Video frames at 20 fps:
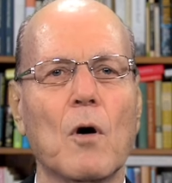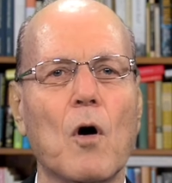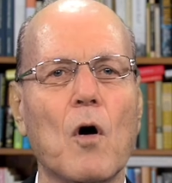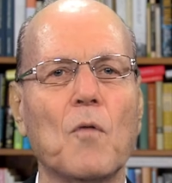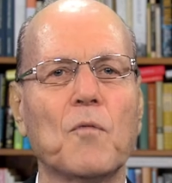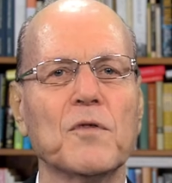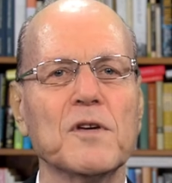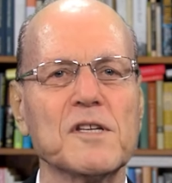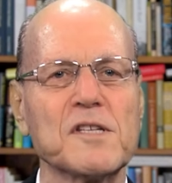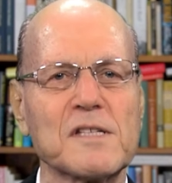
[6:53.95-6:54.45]

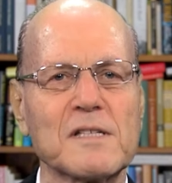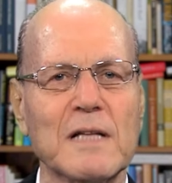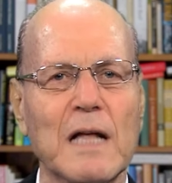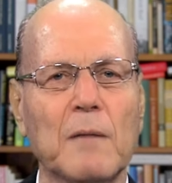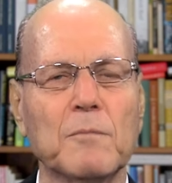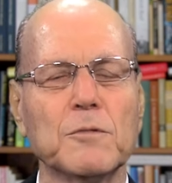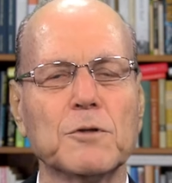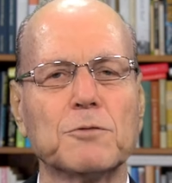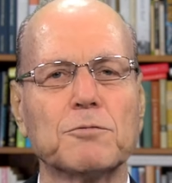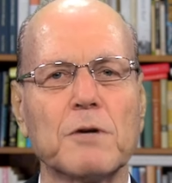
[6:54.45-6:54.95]
of
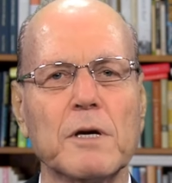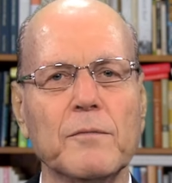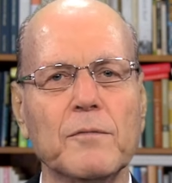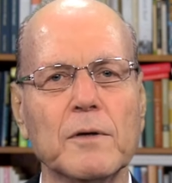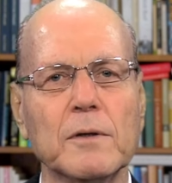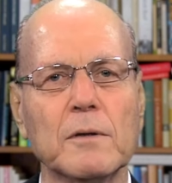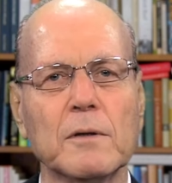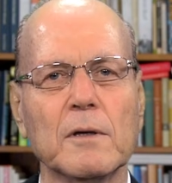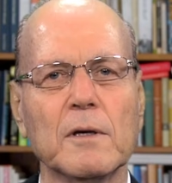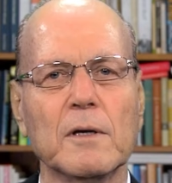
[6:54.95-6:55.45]

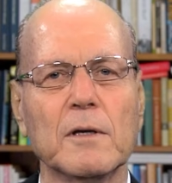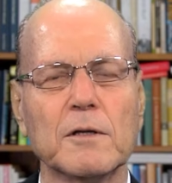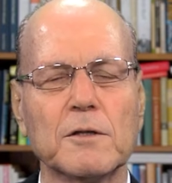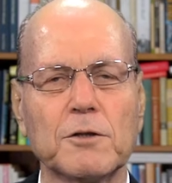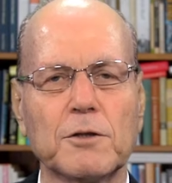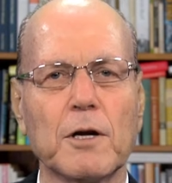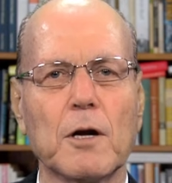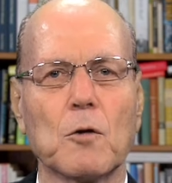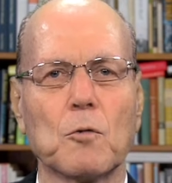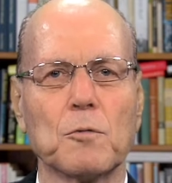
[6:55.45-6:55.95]
Islam-driven
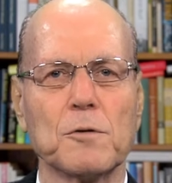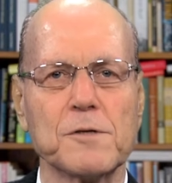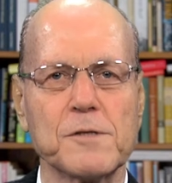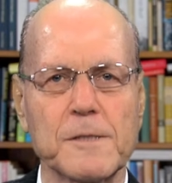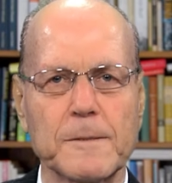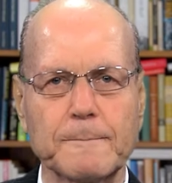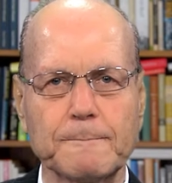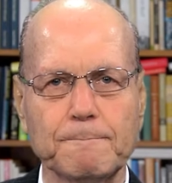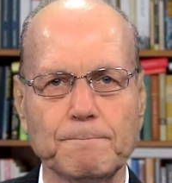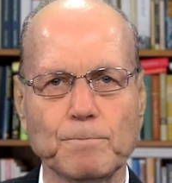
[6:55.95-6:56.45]

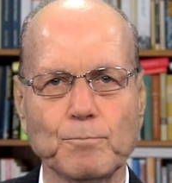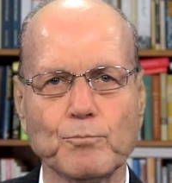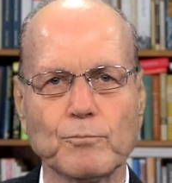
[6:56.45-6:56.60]
terrorism.